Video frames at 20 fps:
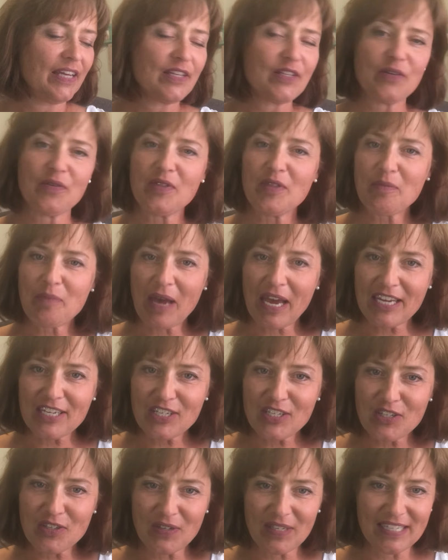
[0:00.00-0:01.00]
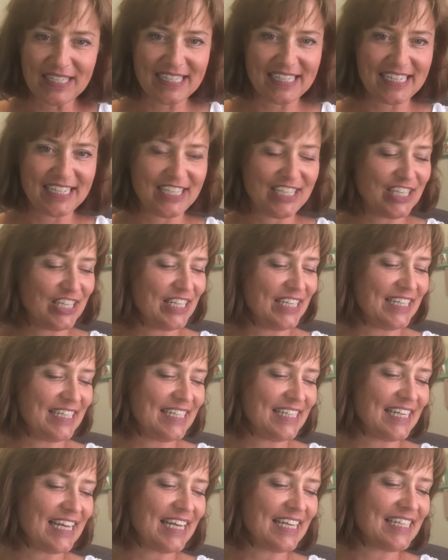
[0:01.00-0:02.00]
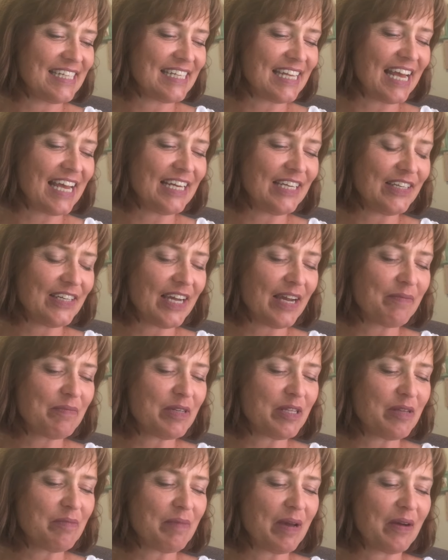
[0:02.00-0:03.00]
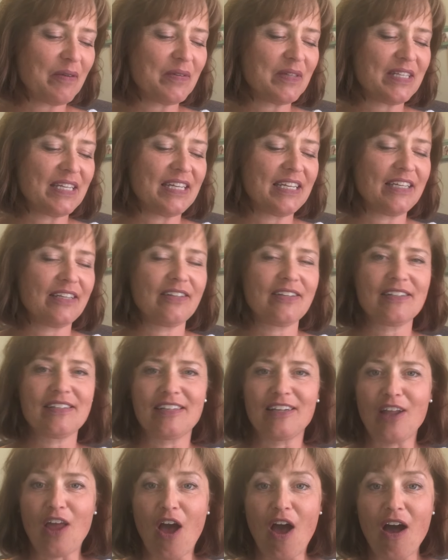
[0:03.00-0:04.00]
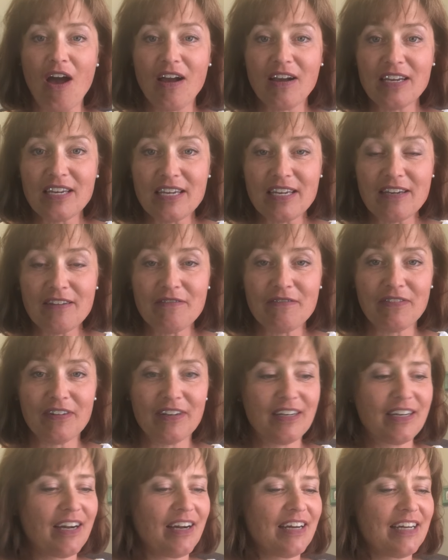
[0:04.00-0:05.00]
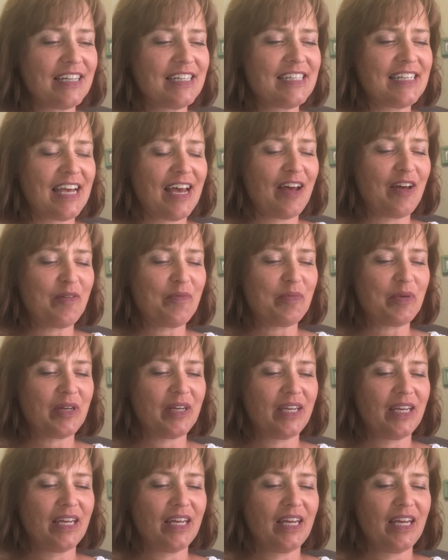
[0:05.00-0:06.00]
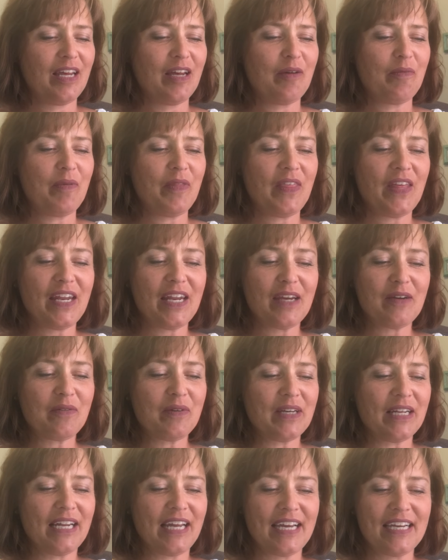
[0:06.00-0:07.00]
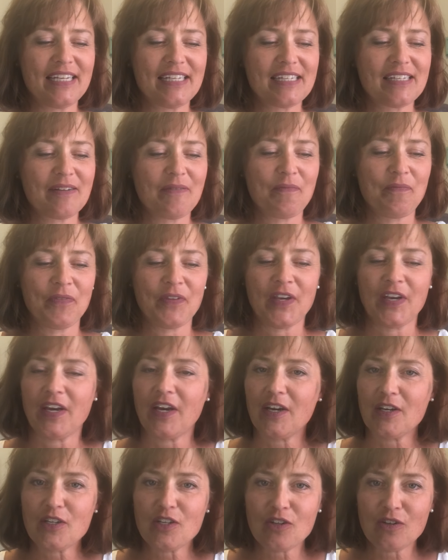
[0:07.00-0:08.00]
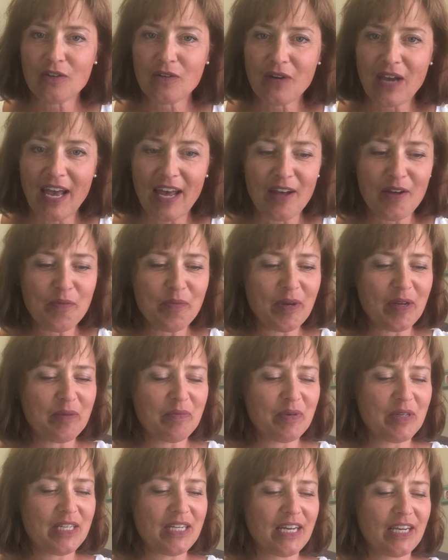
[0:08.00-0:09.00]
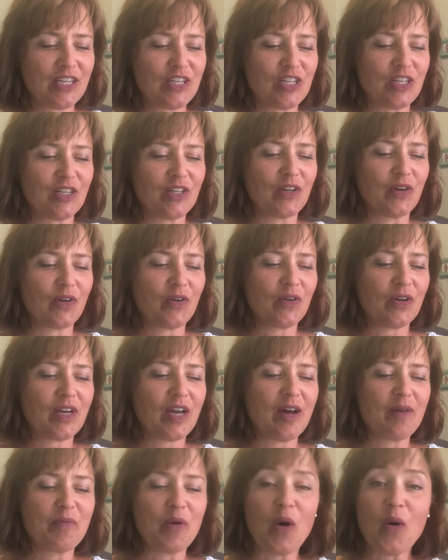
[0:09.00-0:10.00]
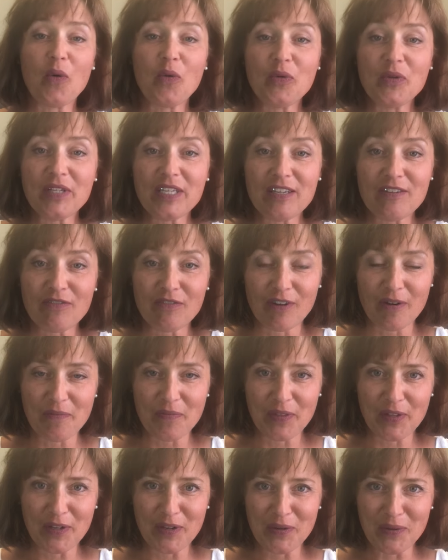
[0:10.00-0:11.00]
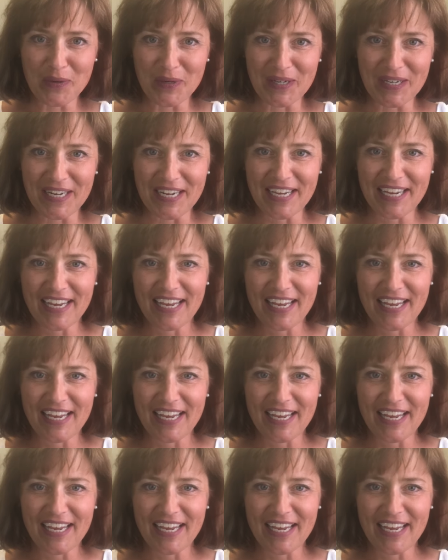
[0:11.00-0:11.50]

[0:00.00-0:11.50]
So in the Passion Translation, it says, I look up to the mountains and hills longing for God's help. But then I realize our true help and protection come only from the Lord.